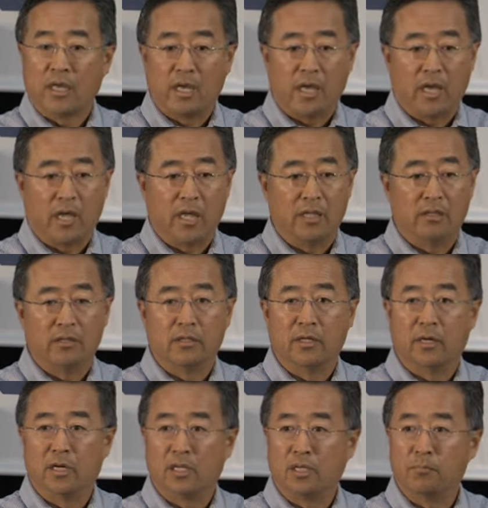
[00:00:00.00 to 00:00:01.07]
and
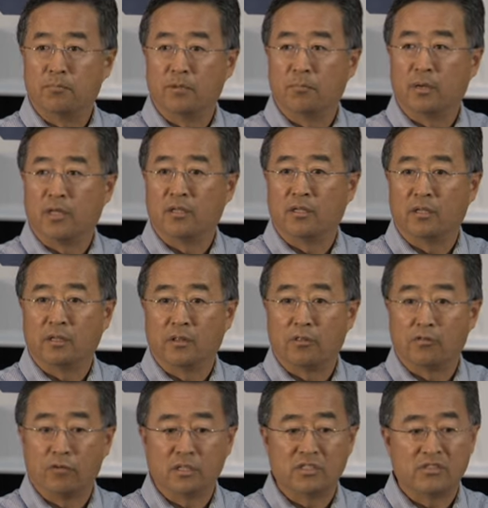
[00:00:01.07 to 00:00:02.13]
implemented
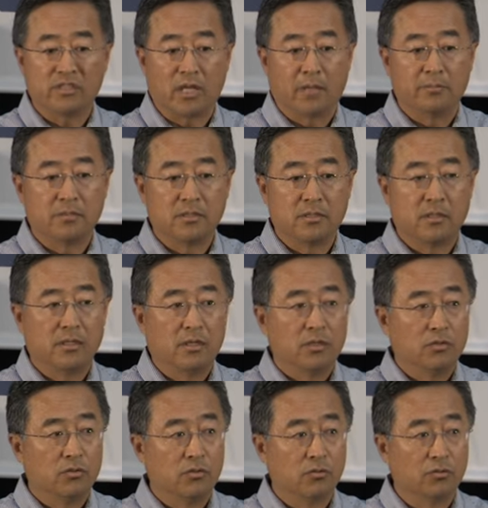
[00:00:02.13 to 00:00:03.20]
3 steps
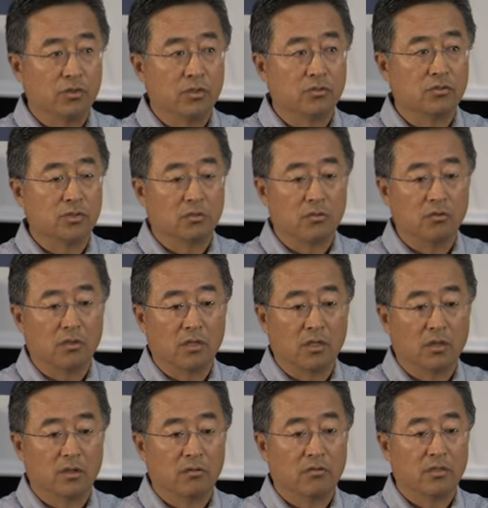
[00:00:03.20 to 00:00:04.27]
to reduce the cooling
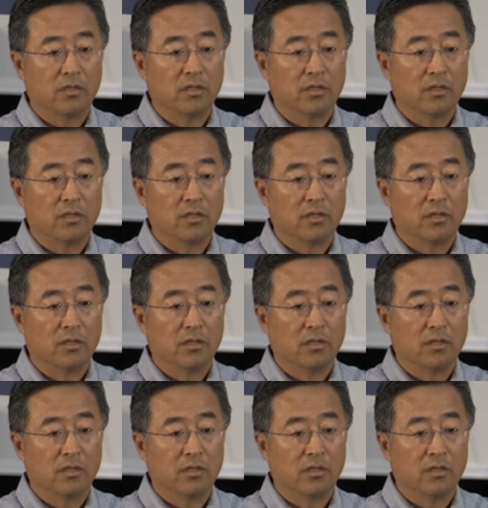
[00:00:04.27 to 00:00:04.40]
load.